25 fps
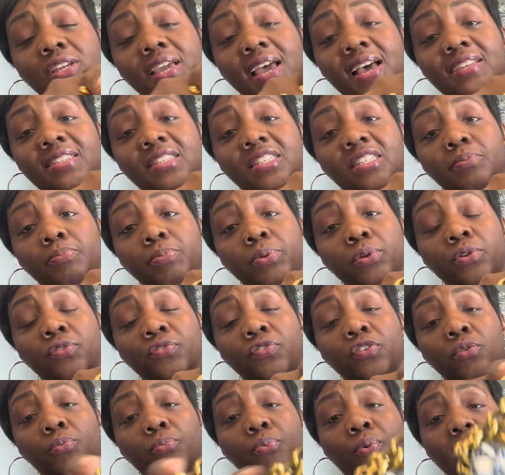has this
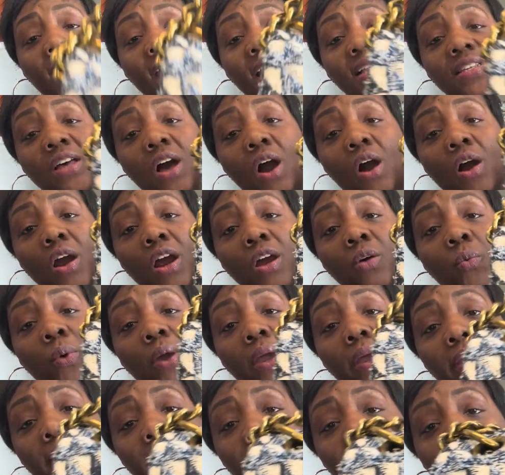beautiful brass
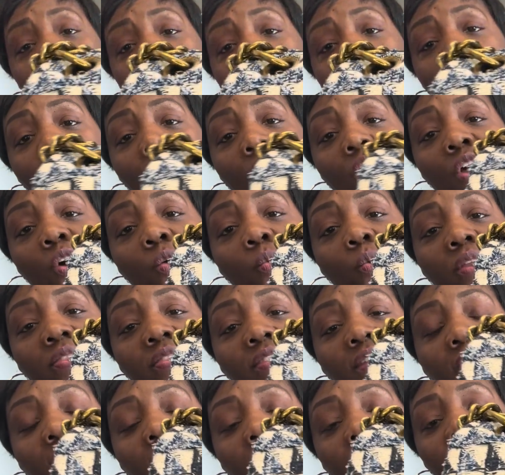hardware here with
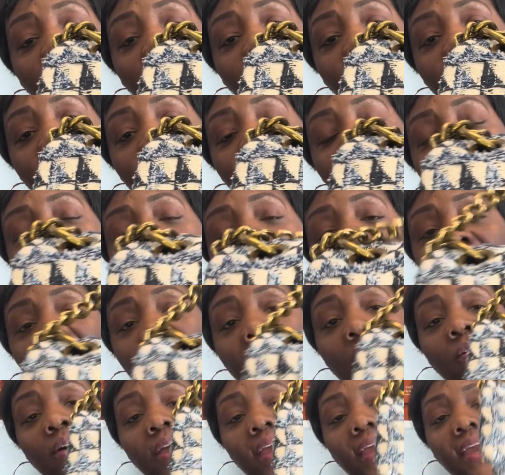the Geiger
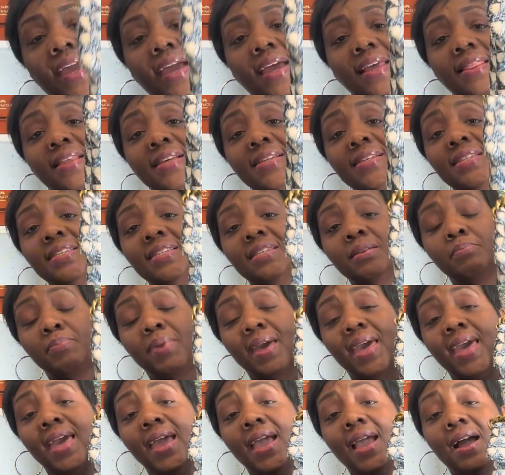eagle head. This is a
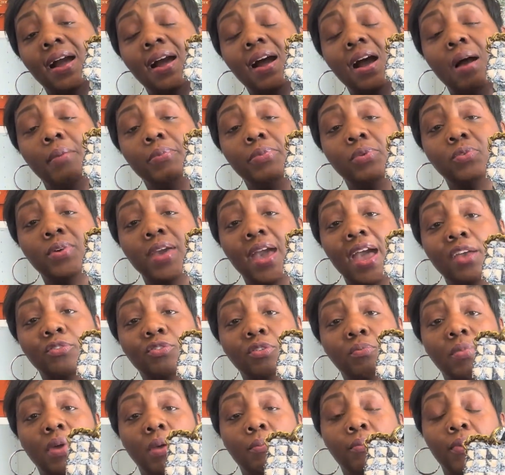bag you guys
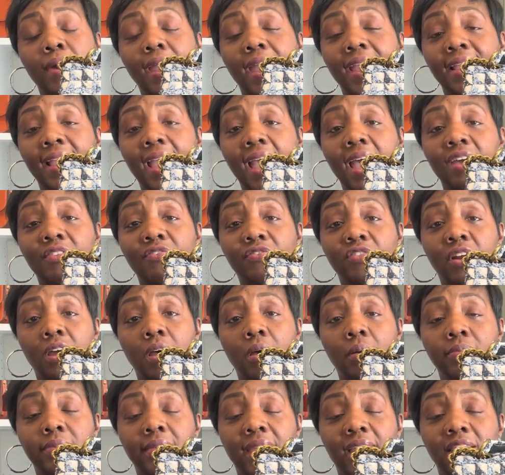remember I got
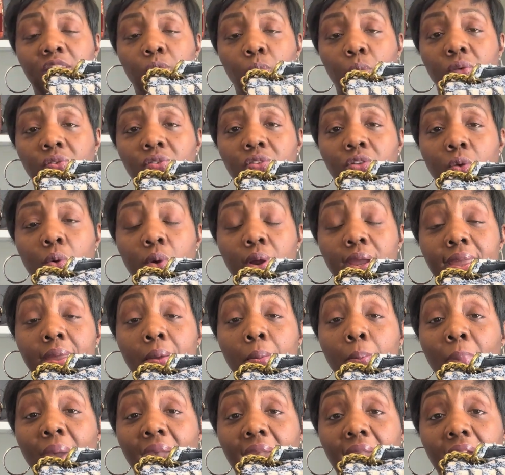from that thrift store
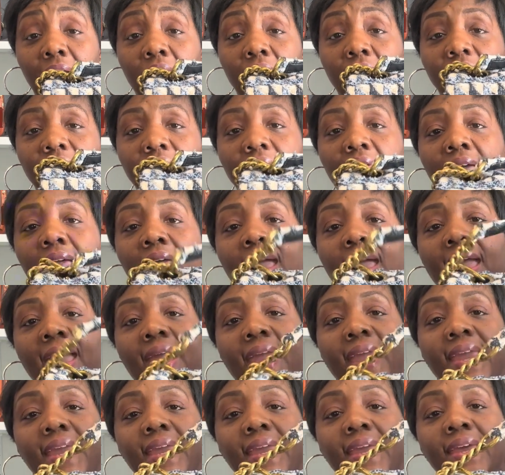in Paris.
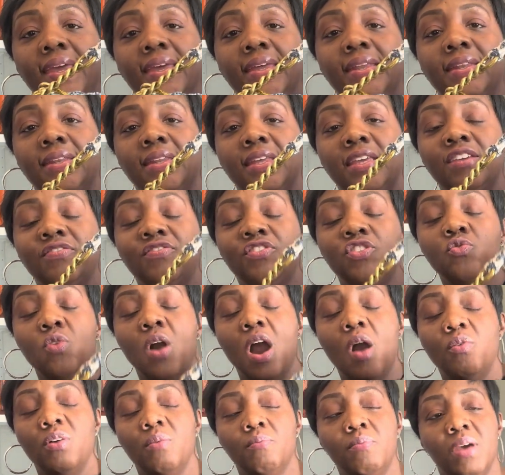And if you
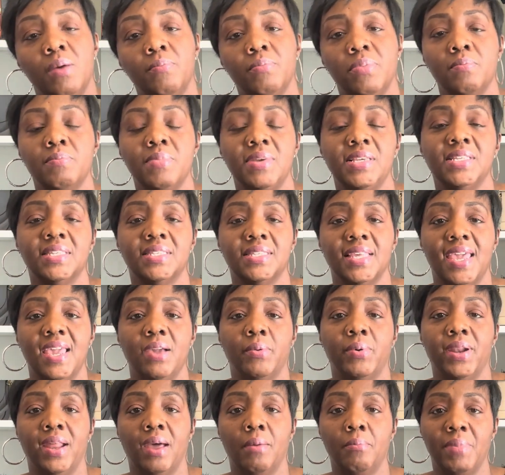all remember me saying
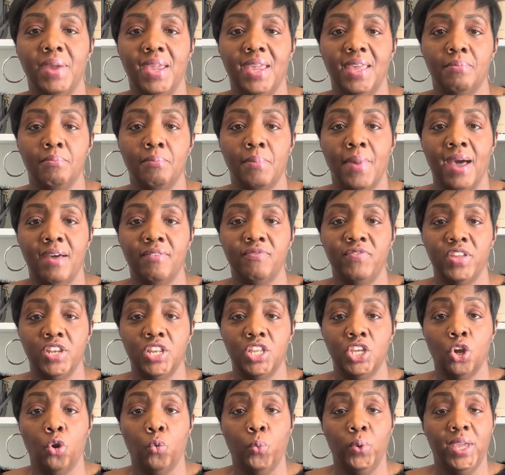when I made my
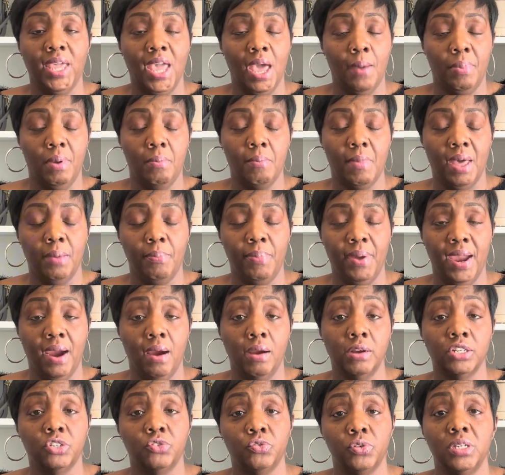video recapping my
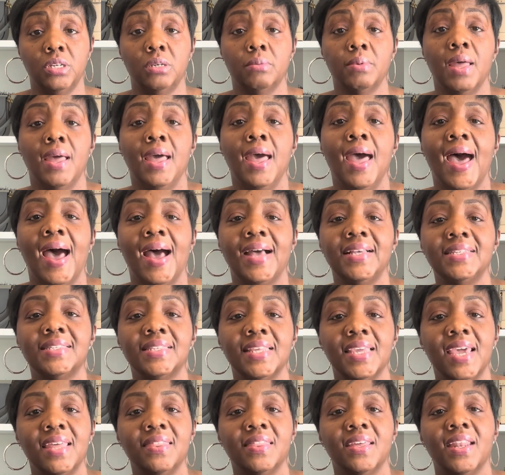Paris trip, I
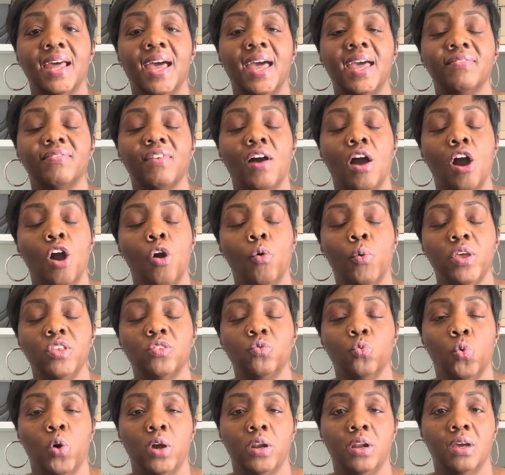said that I've always
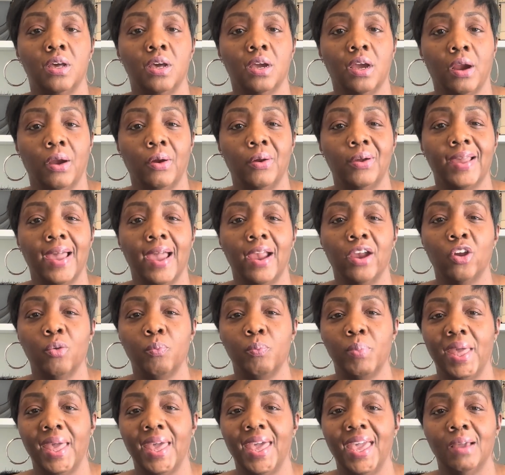wanted a Geiger
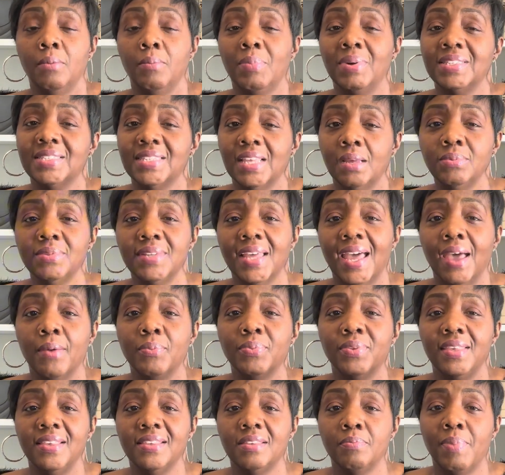bag, but sometimes
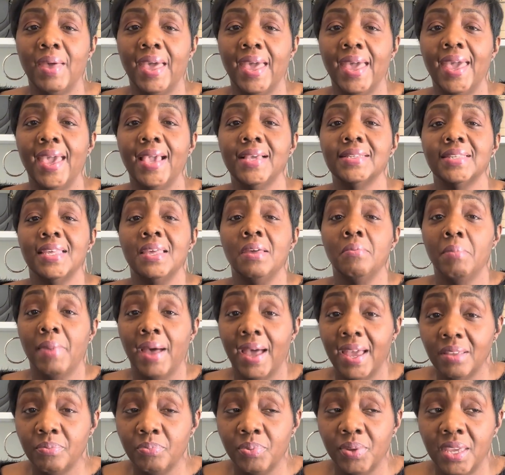his bags, in
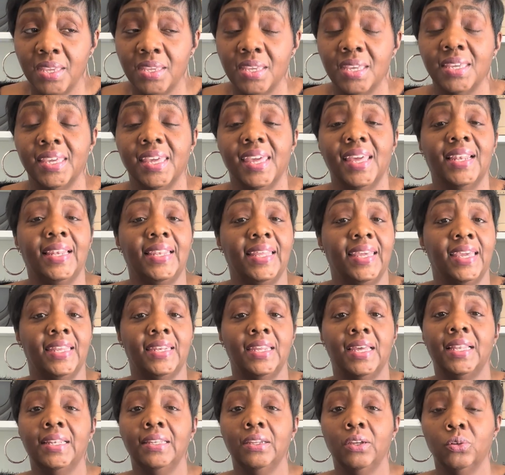my opinion, can land
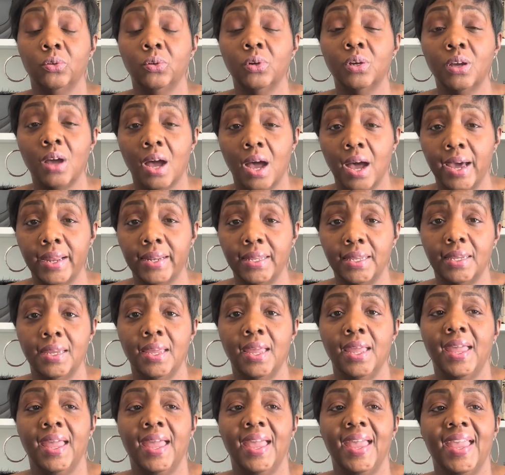a little gaudy,
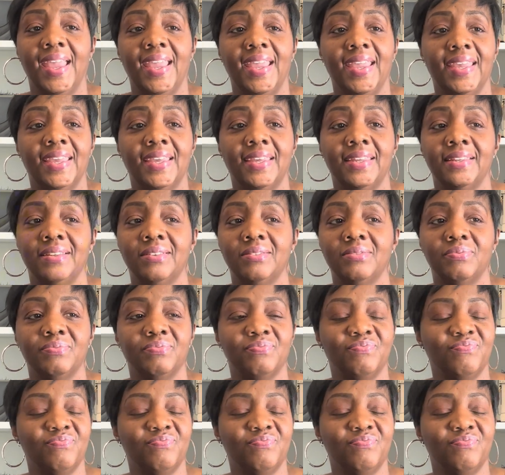and